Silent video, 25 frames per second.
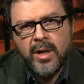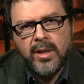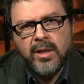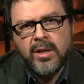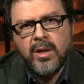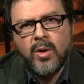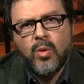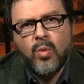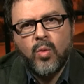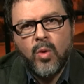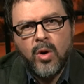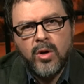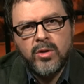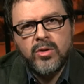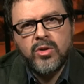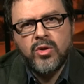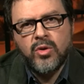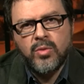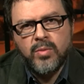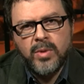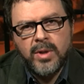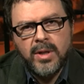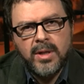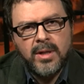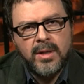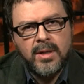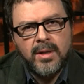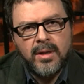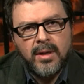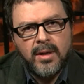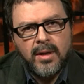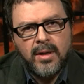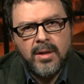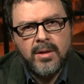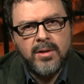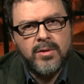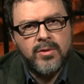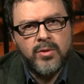I didn't want to be
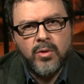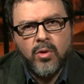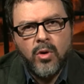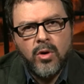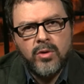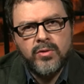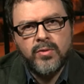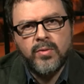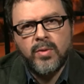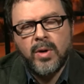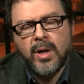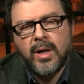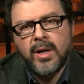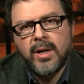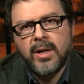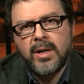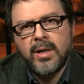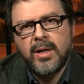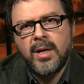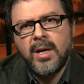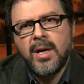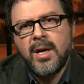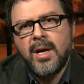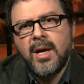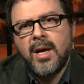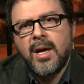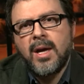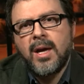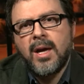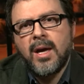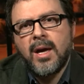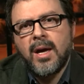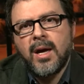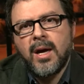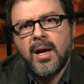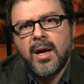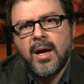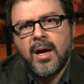his ghostwriter.
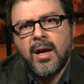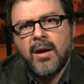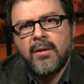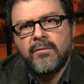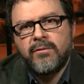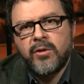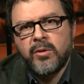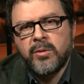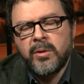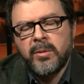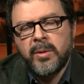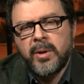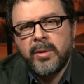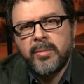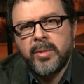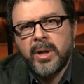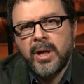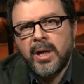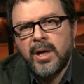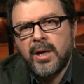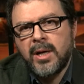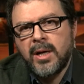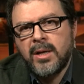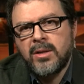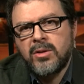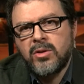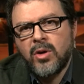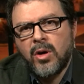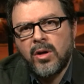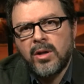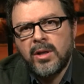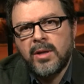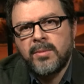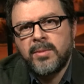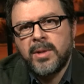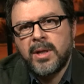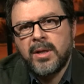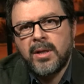From the very beginning, I
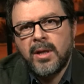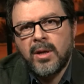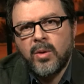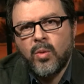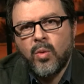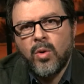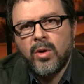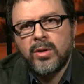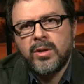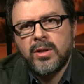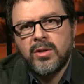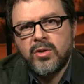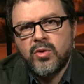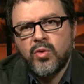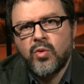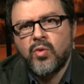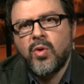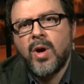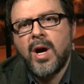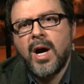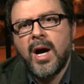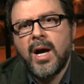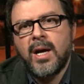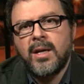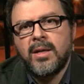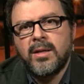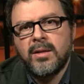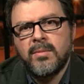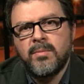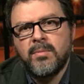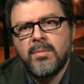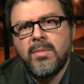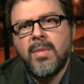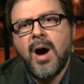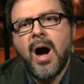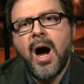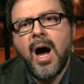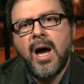told them that I wanted to write
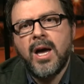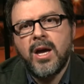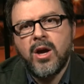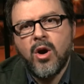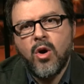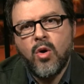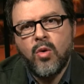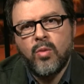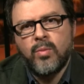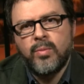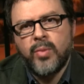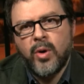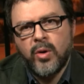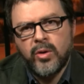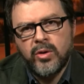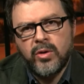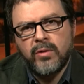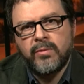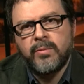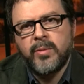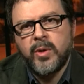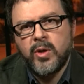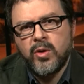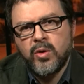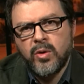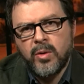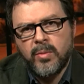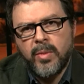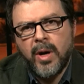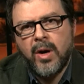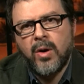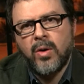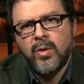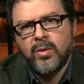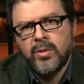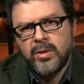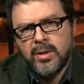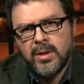my own point of view
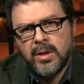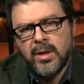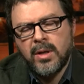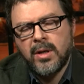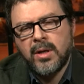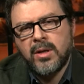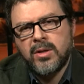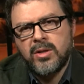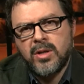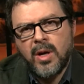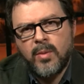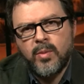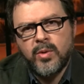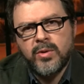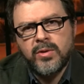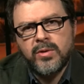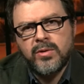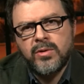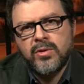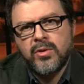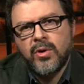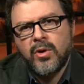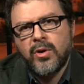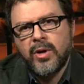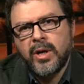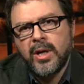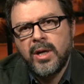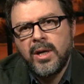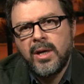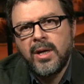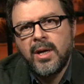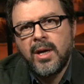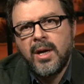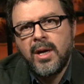about Chapo's story.